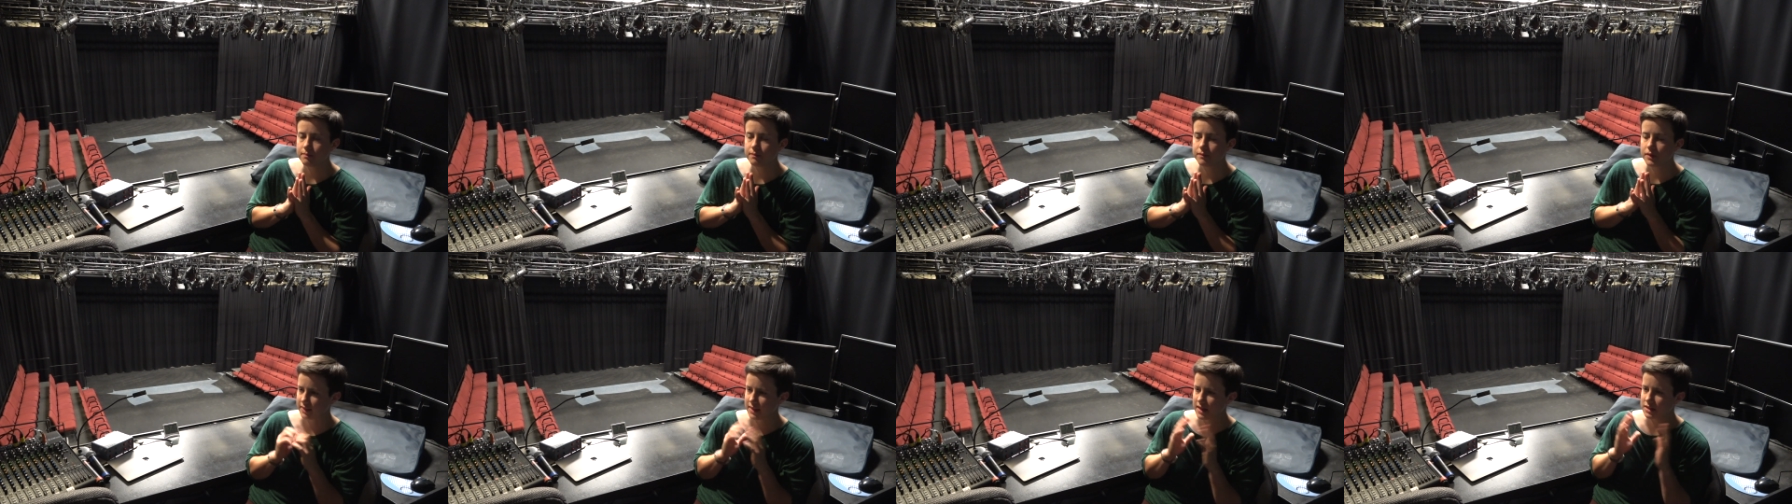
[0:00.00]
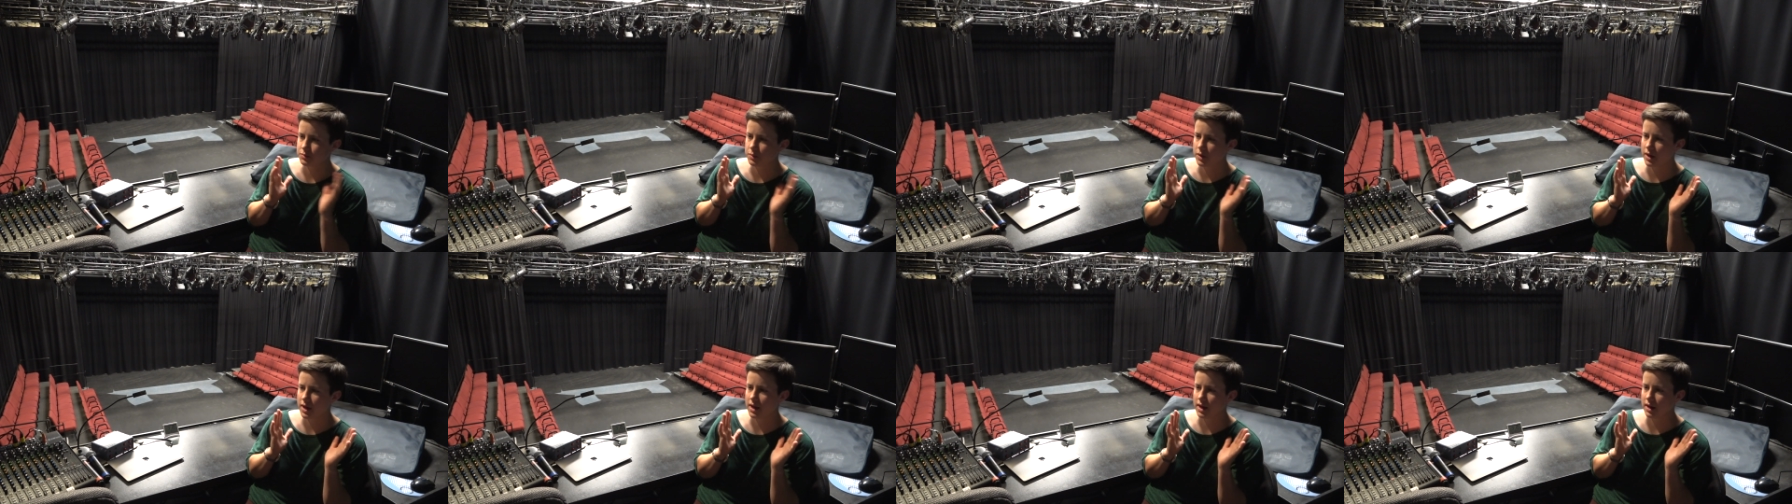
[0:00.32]
That's
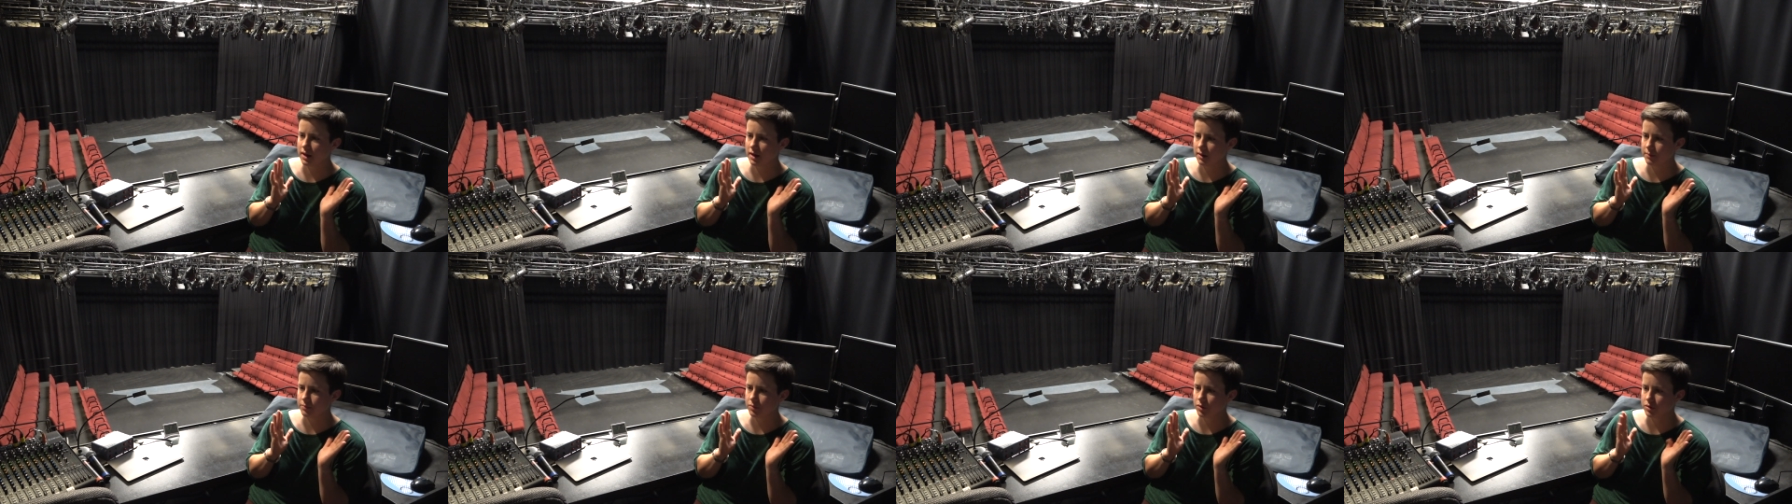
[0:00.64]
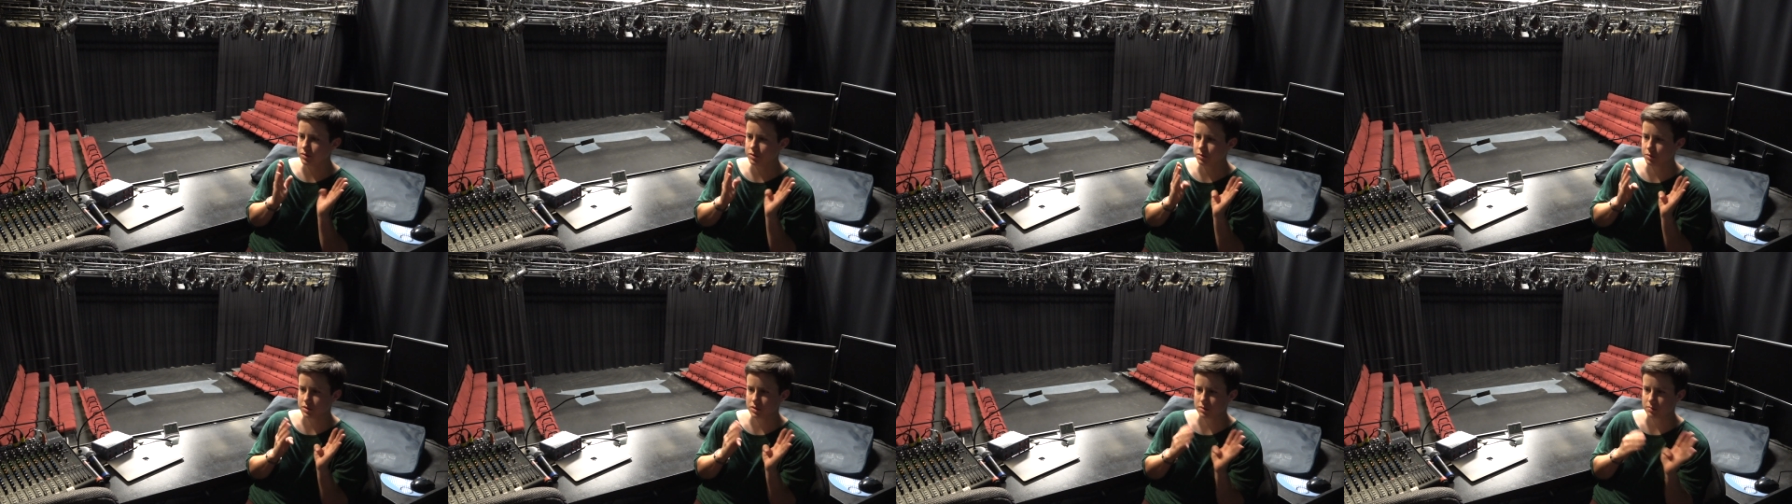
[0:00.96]
why I ended up
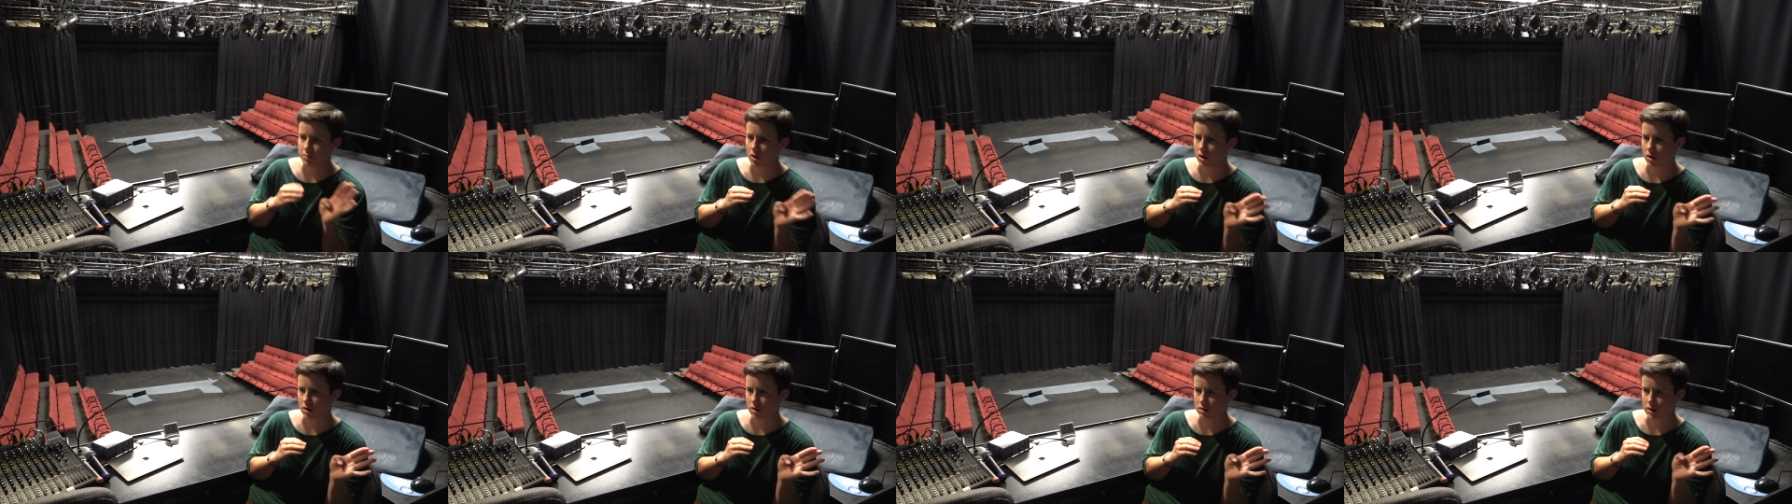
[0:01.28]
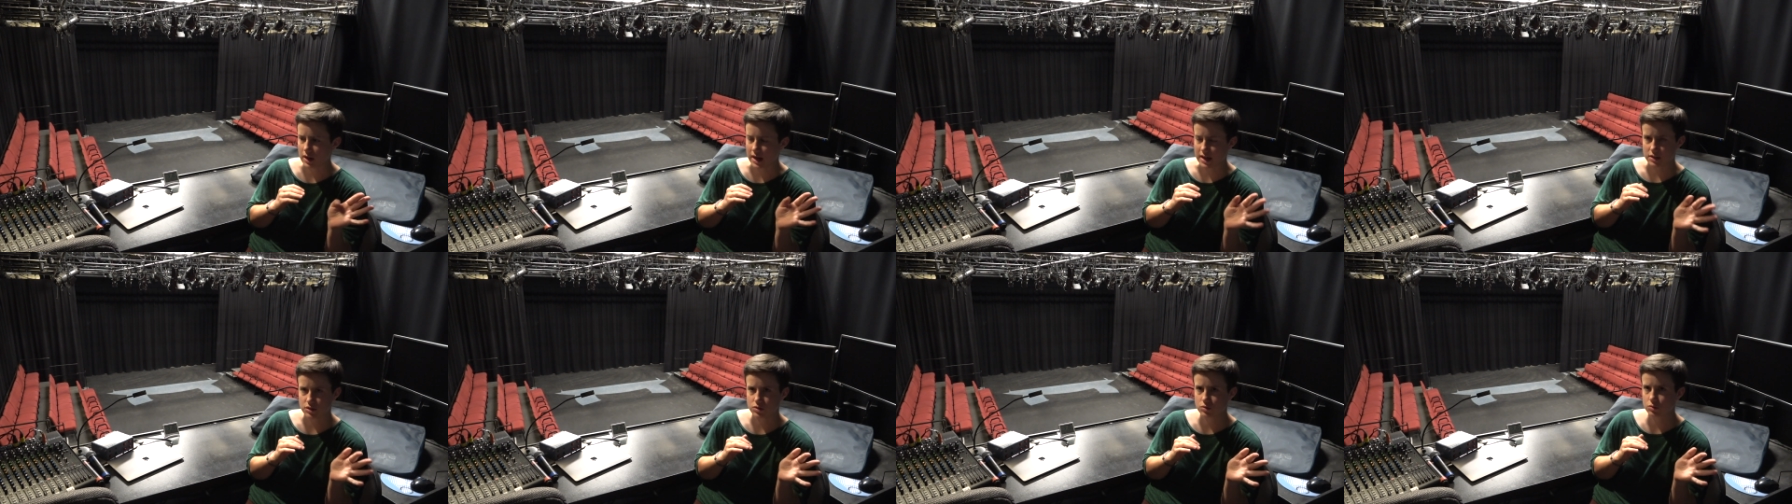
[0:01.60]
going to a small
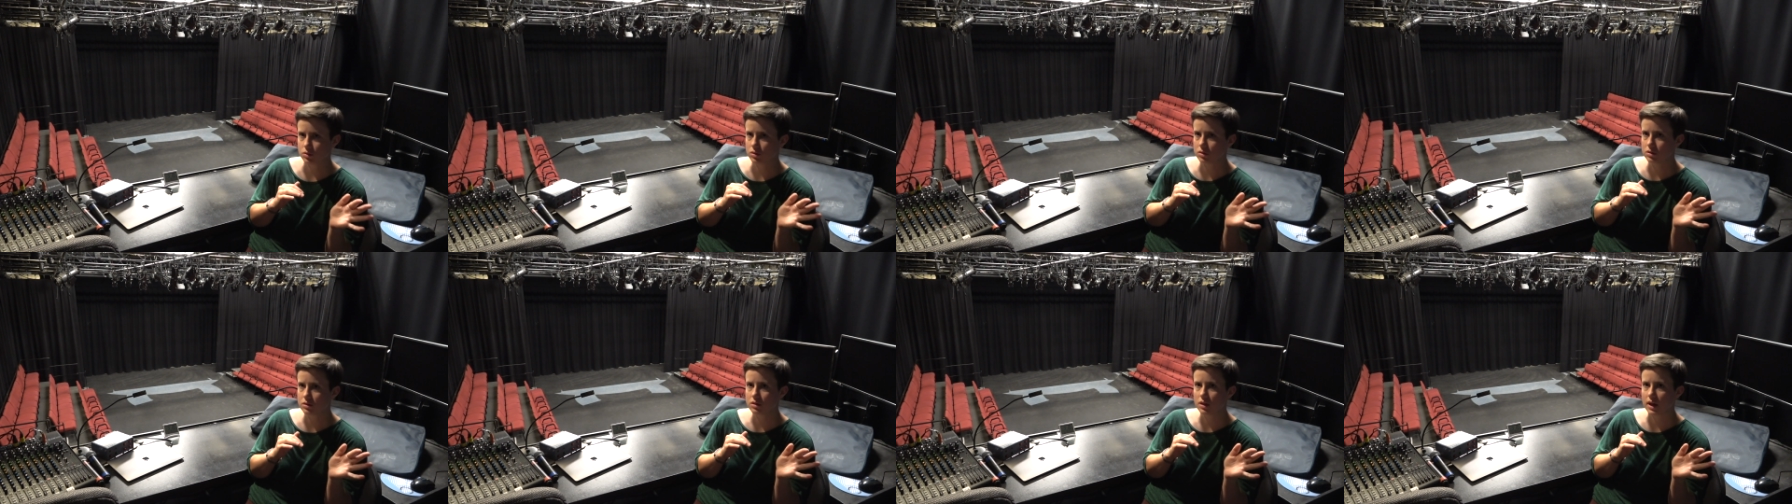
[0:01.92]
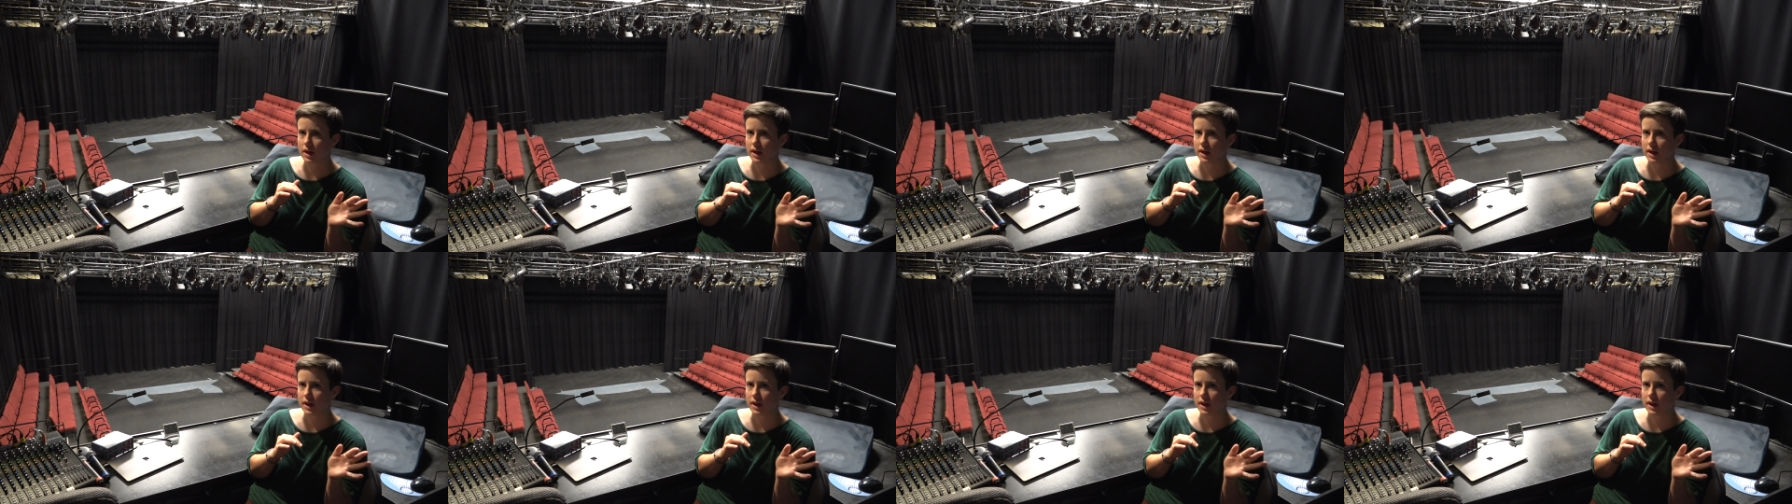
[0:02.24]
high school.